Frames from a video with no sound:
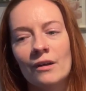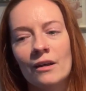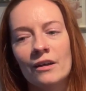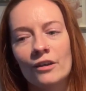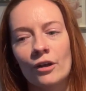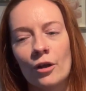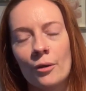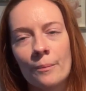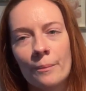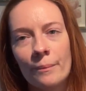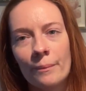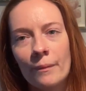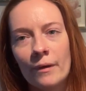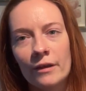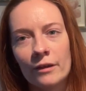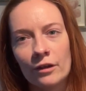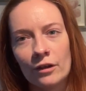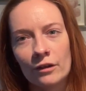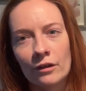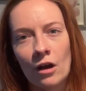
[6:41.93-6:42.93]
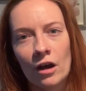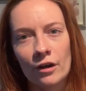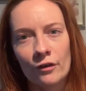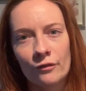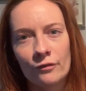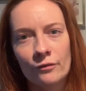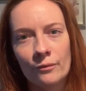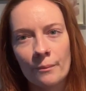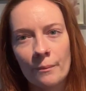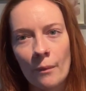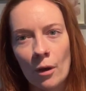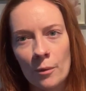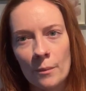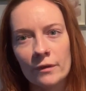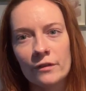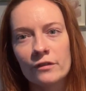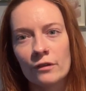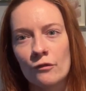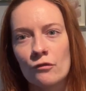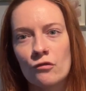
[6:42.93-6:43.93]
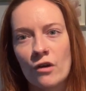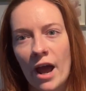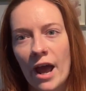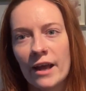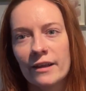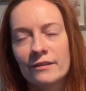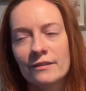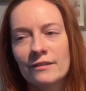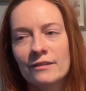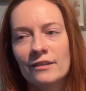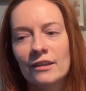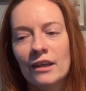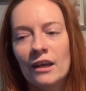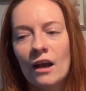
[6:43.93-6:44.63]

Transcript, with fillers: you know, kind of moments of rest.